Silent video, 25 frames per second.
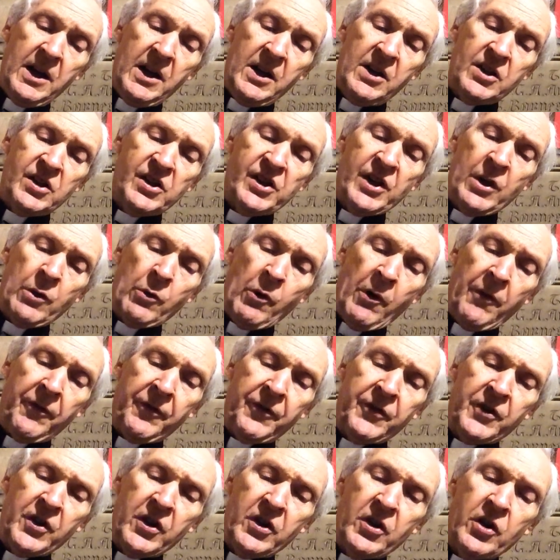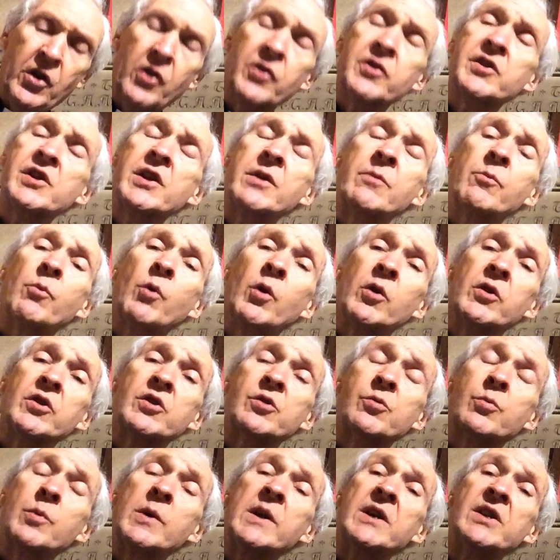It's so often not in
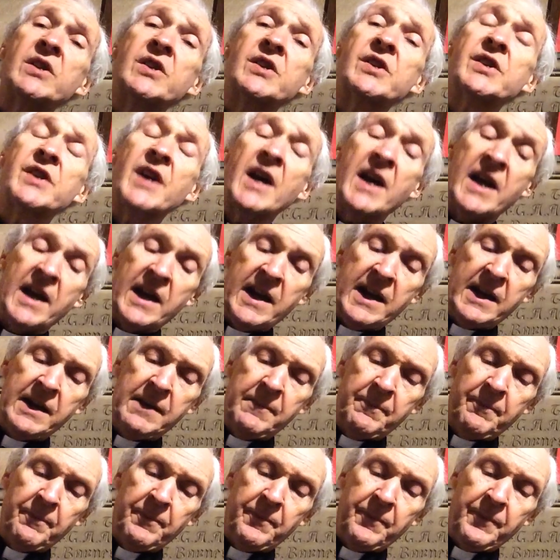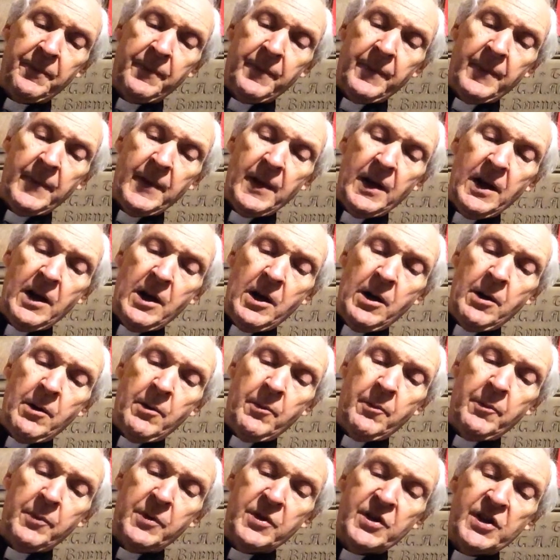what we say,
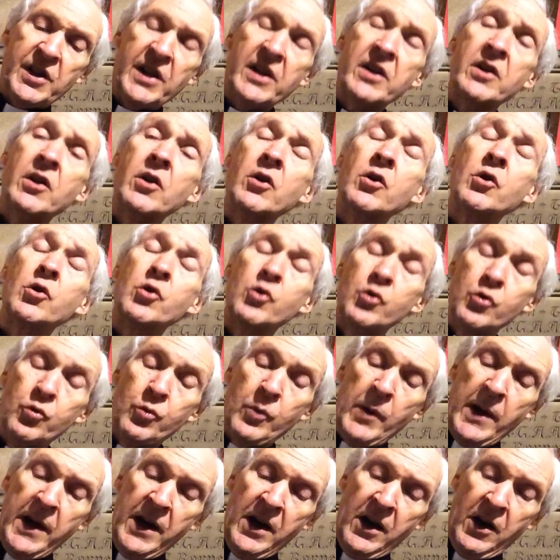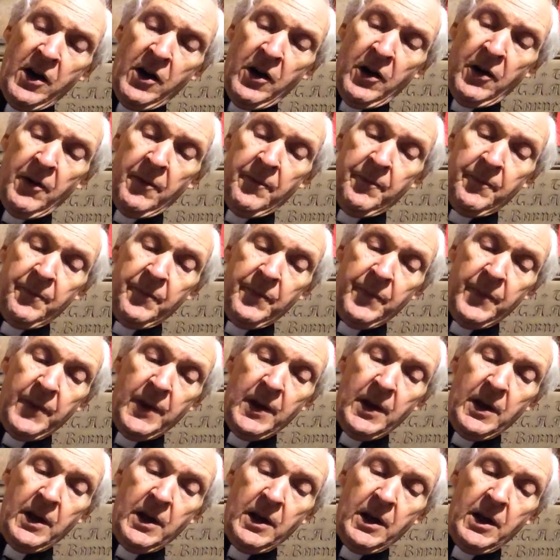but in who we are
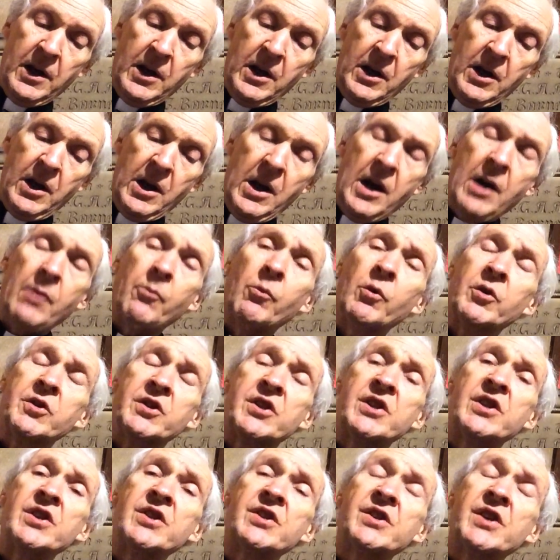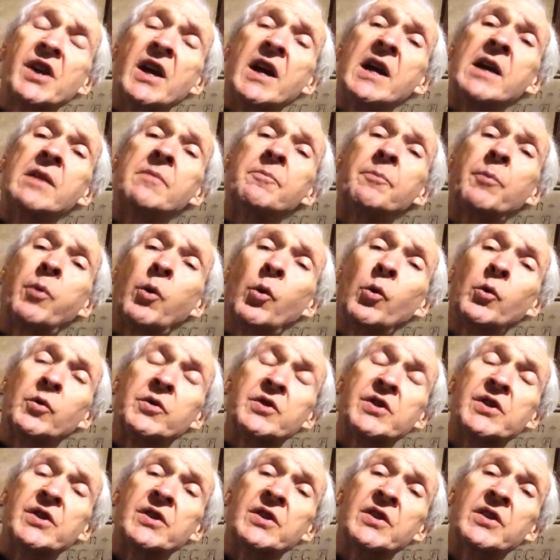and what is
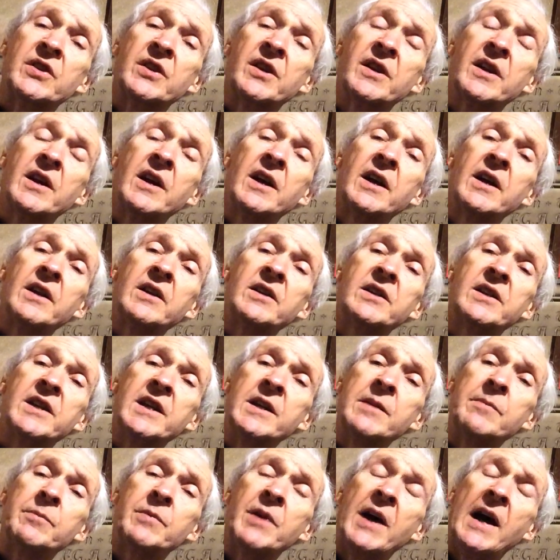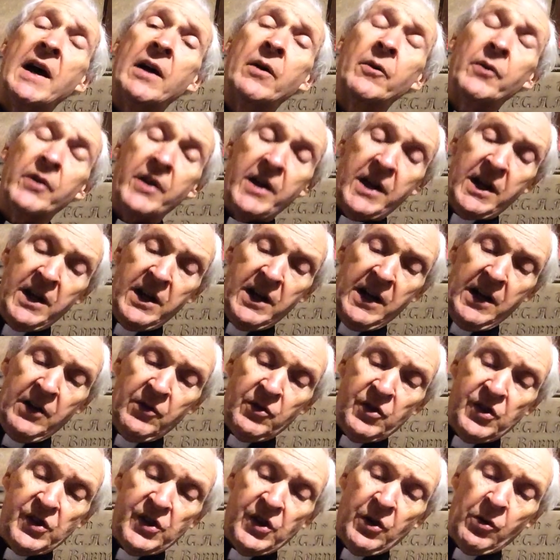important deep down in
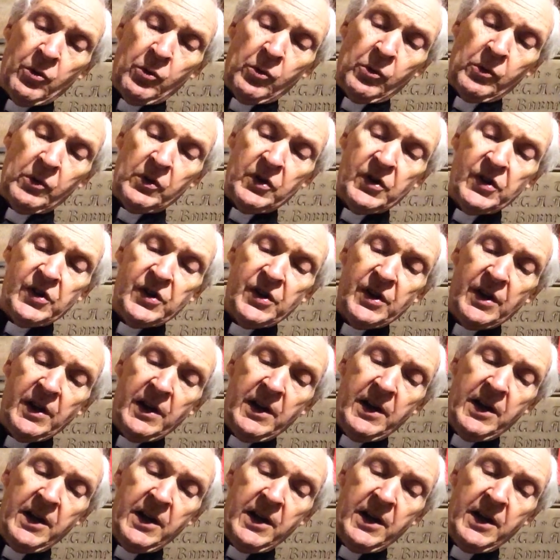our souls,